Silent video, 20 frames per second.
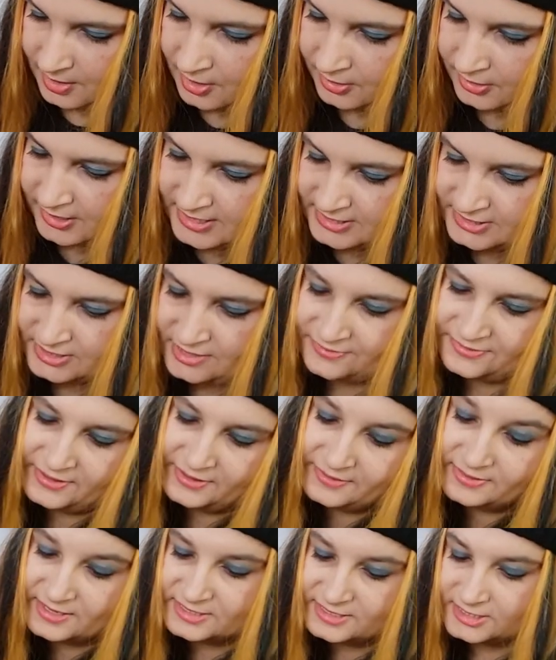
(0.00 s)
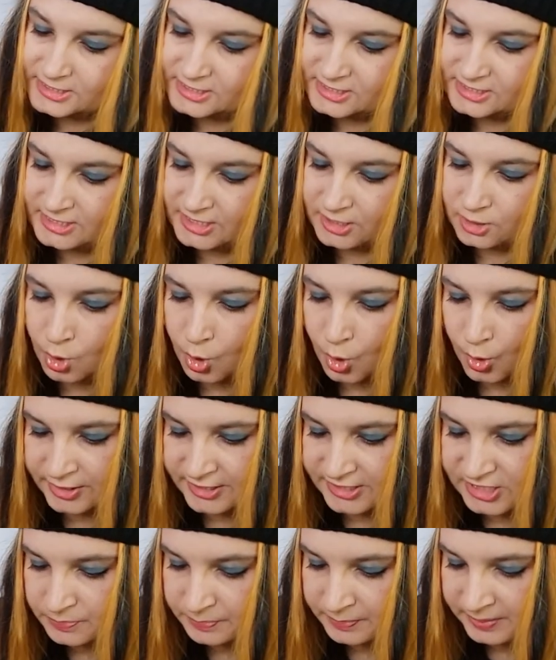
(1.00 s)
Okay, so I think this is the
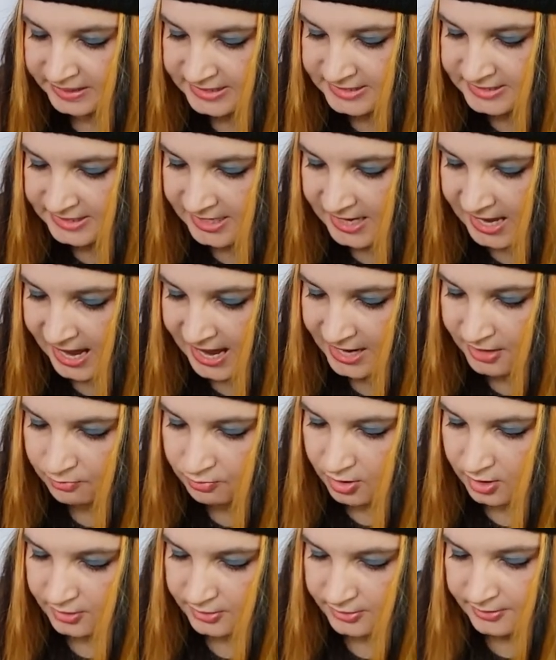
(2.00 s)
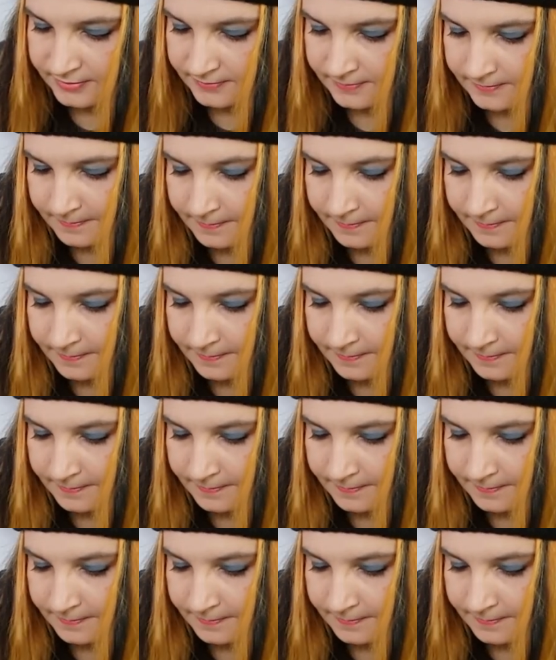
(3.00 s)
Cornish Pixie High Roller.